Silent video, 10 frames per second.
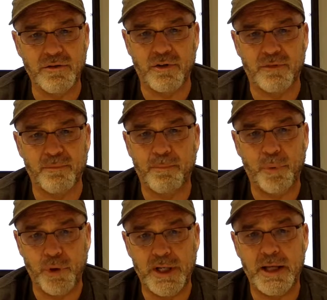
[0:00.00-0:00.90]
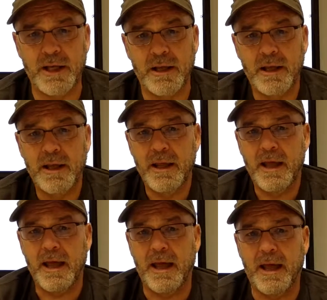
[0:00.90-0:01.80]
just putting
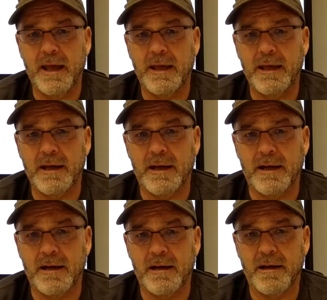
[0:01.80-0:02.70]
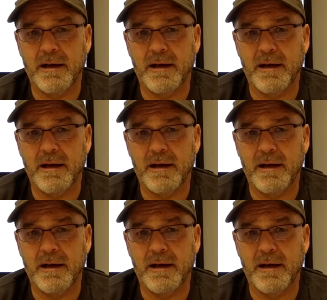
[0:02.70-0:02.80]
a